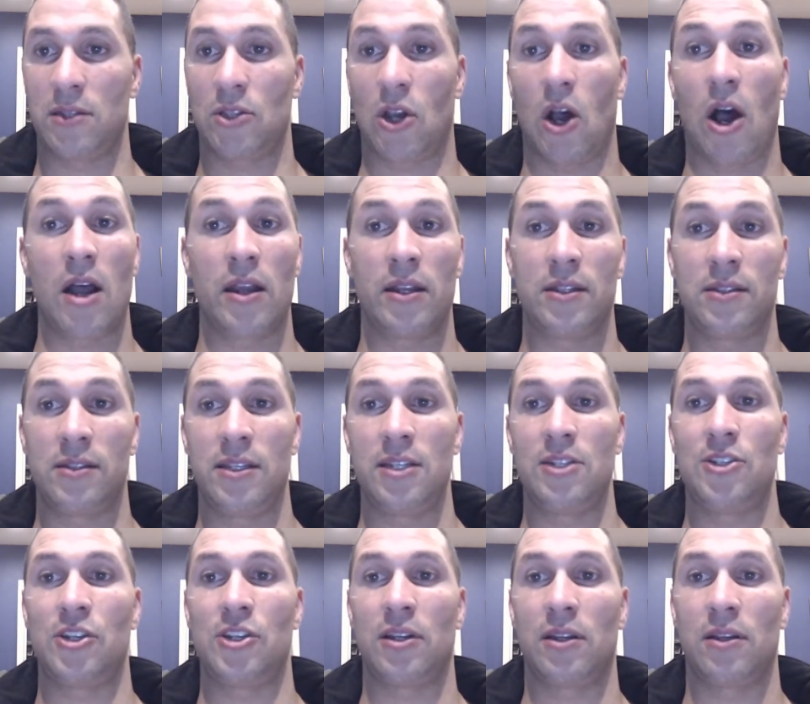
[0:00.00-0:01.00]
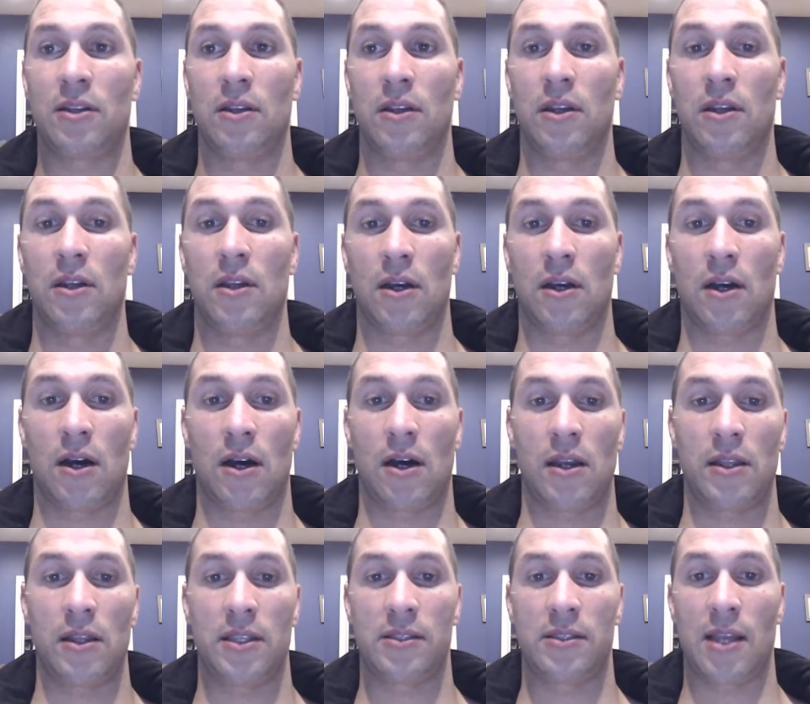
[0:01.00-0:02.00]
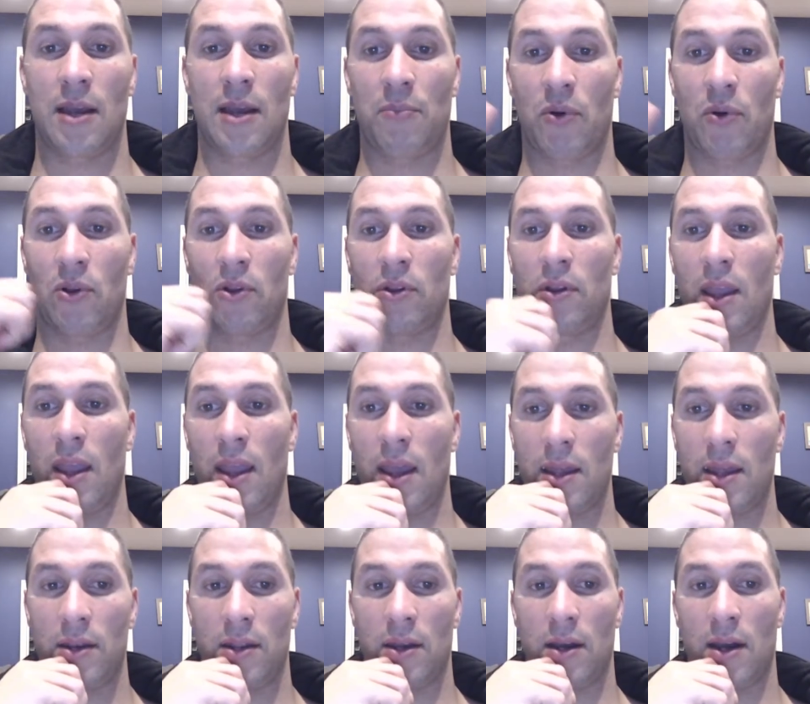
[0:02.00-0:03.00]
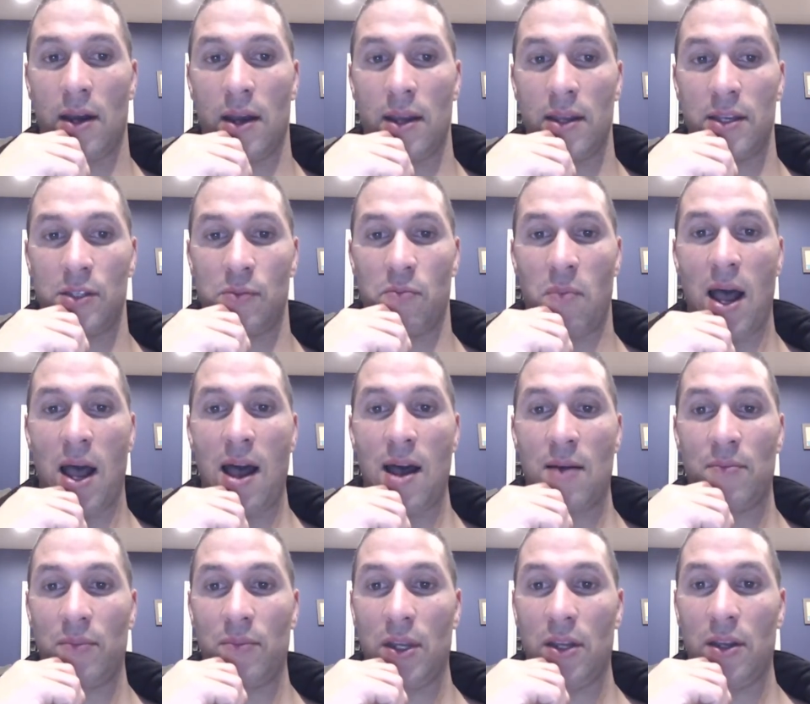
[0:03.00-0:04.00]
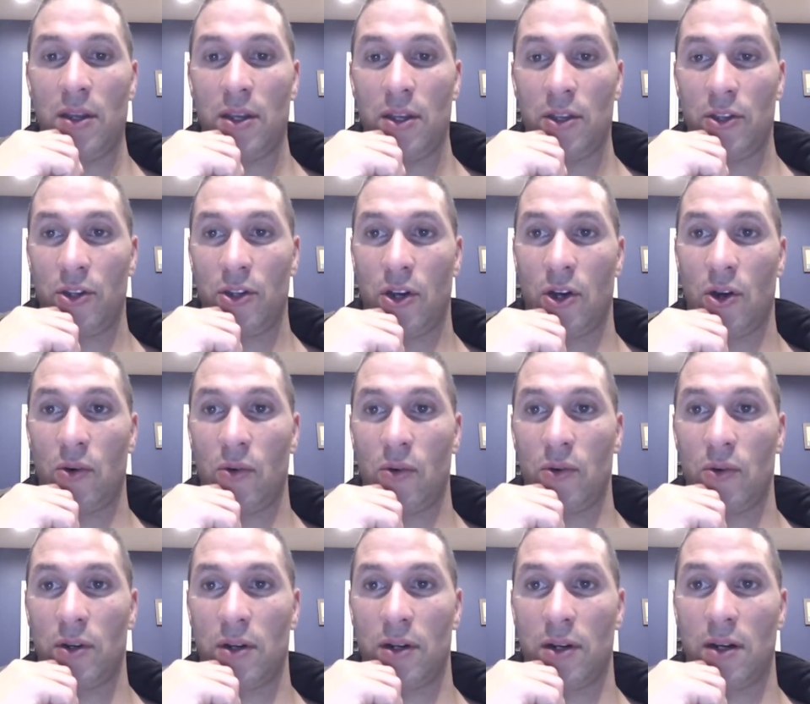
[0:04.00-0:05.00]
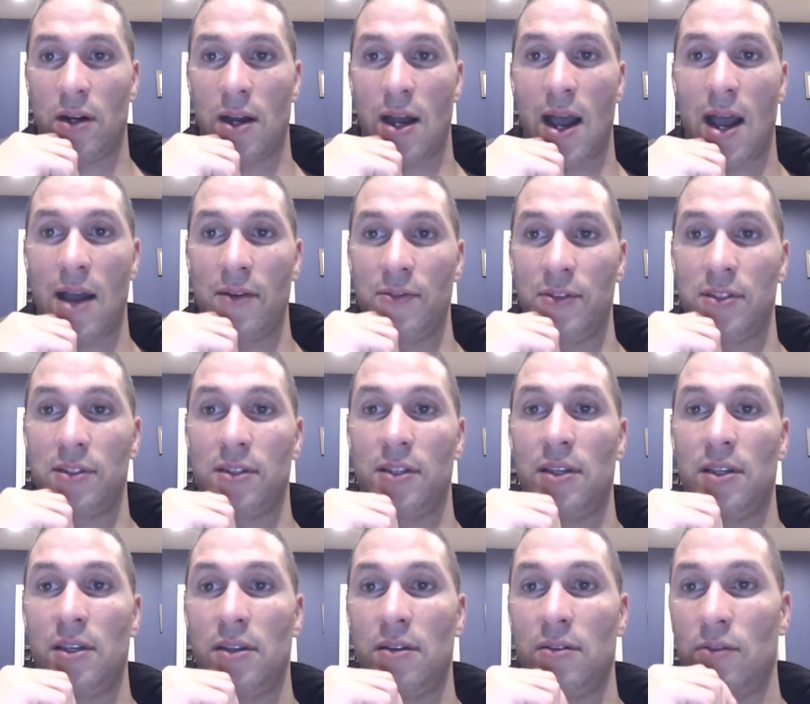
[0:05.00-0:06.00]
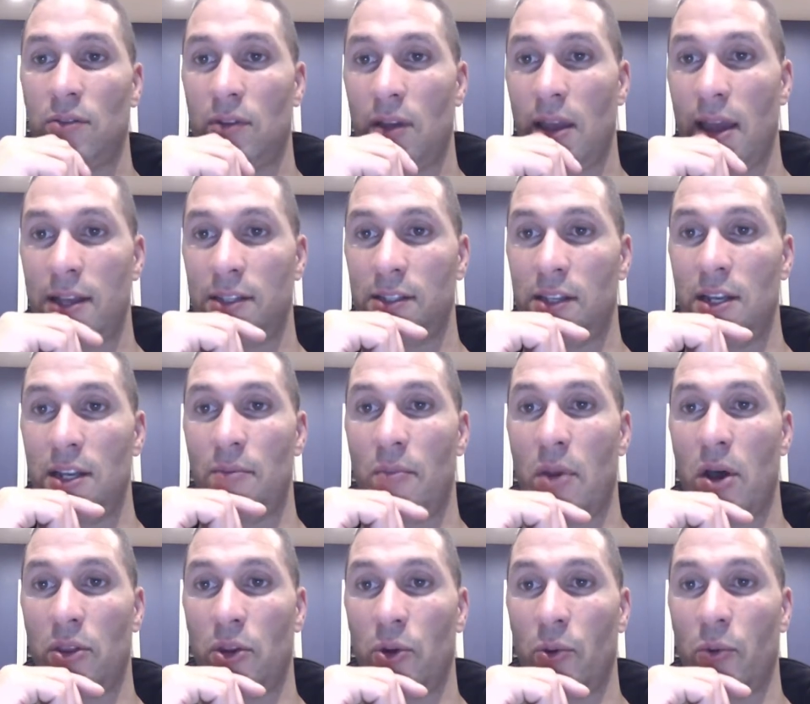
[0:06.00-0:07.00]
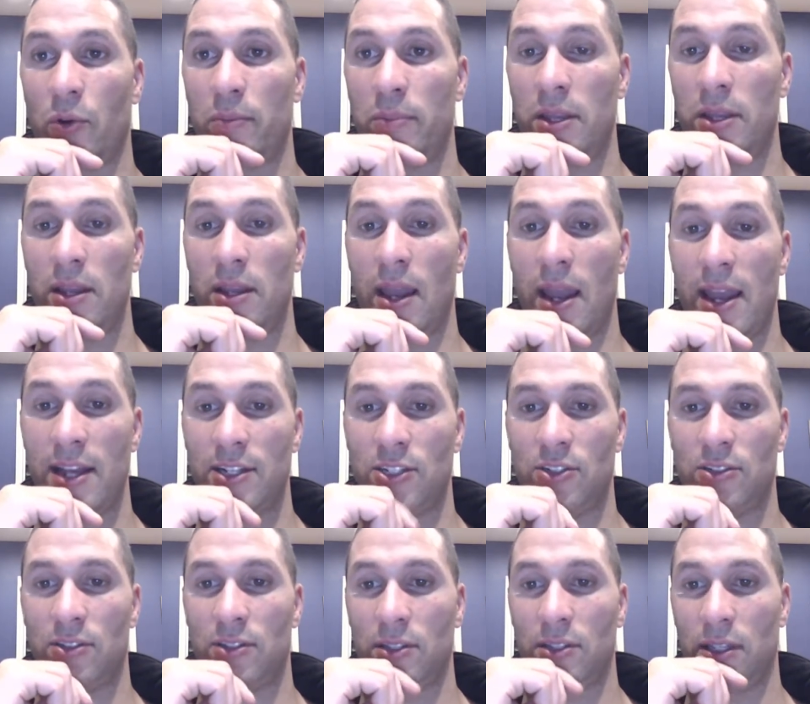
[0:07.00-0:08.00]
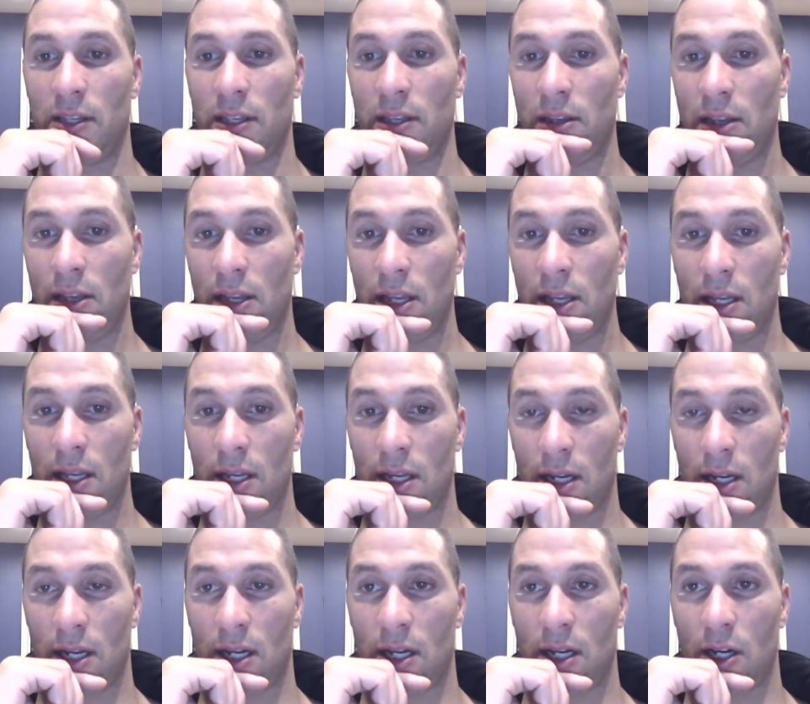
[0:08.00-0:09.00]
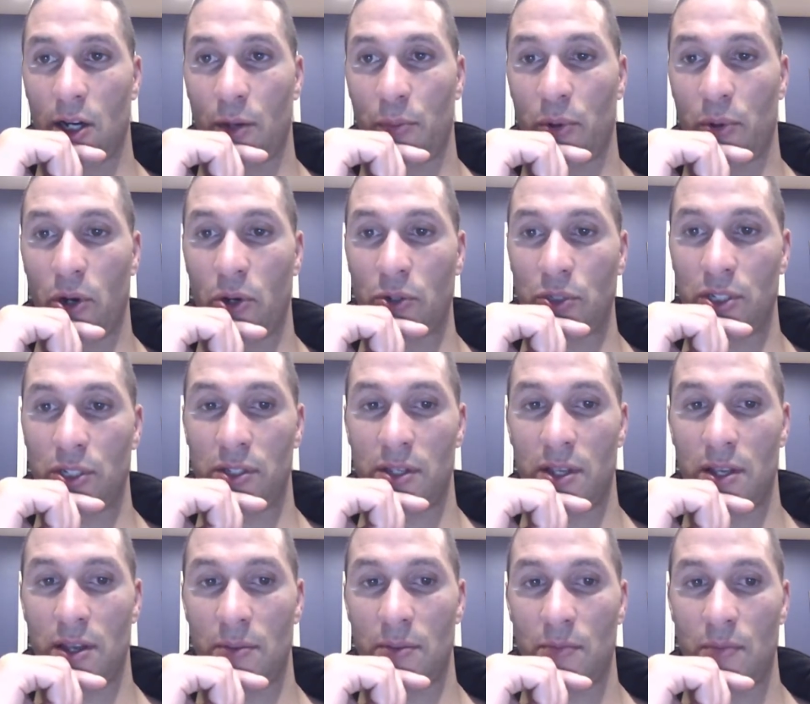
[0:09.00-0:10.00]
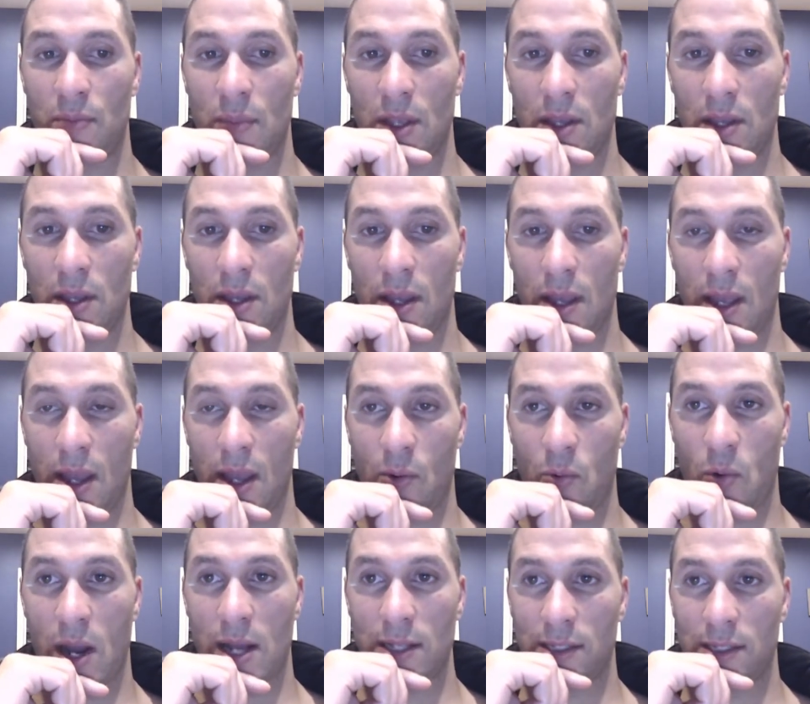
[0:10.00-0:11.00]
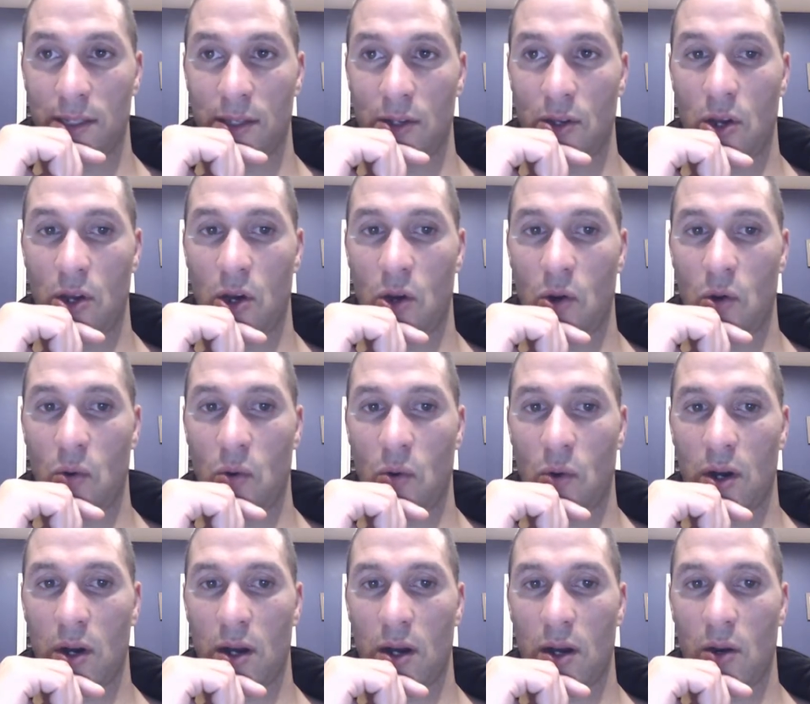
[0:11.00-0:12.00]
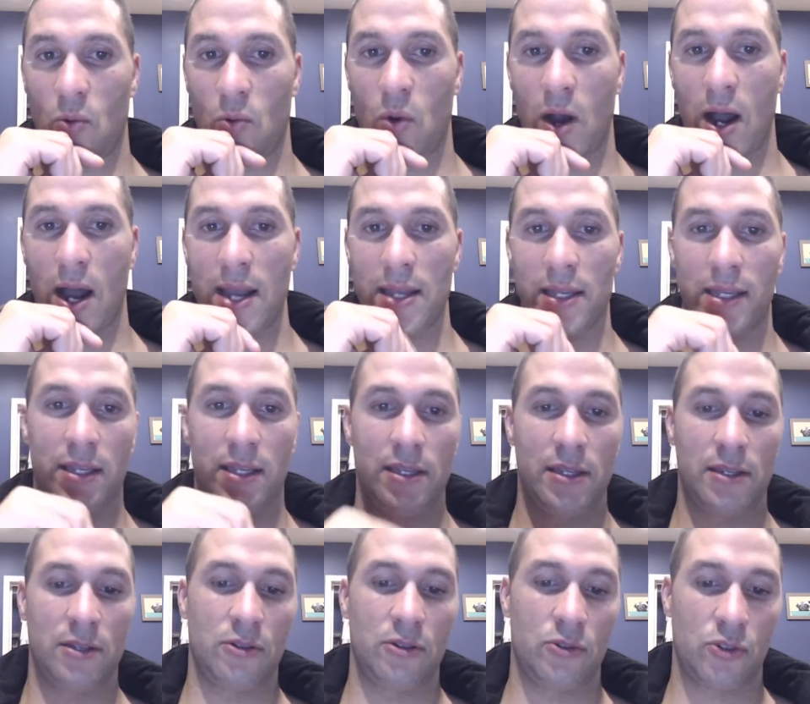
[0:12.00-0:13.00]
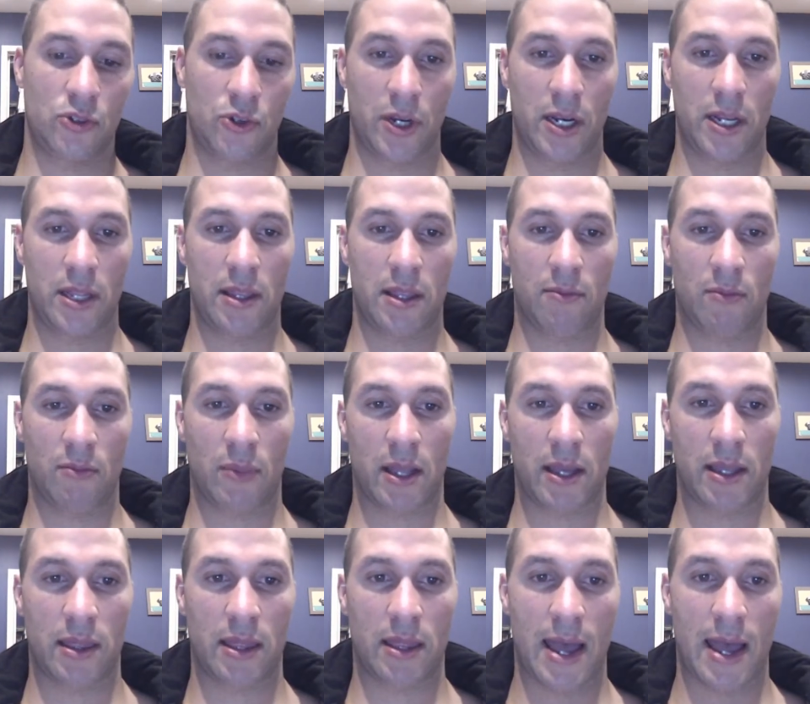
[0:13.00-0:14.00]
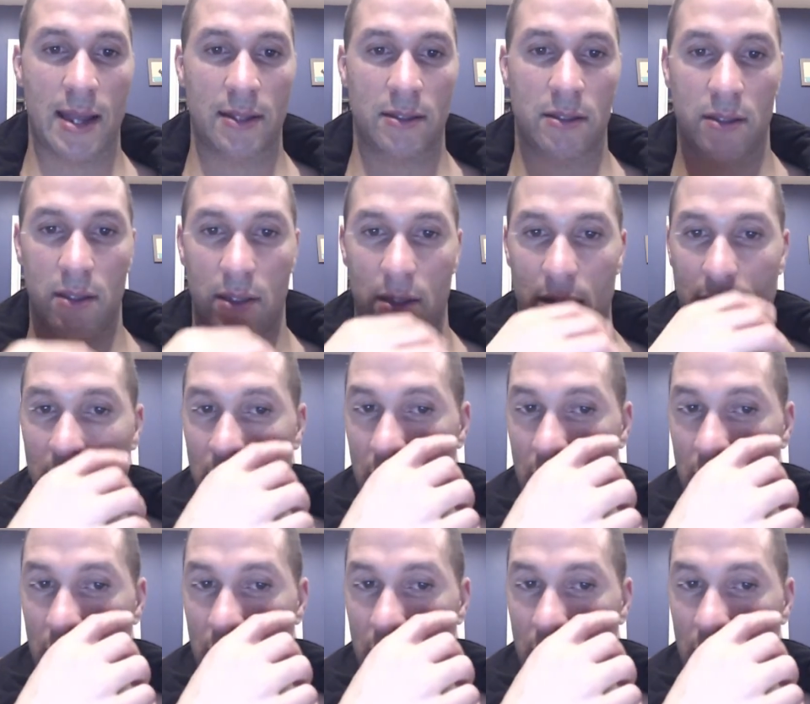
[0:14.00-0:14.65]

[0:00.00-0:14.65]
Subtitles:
taught and teaching in the temple. And his mom, obviously, as any mother would be, anxiously approaches him and wants to know why he treated them like that.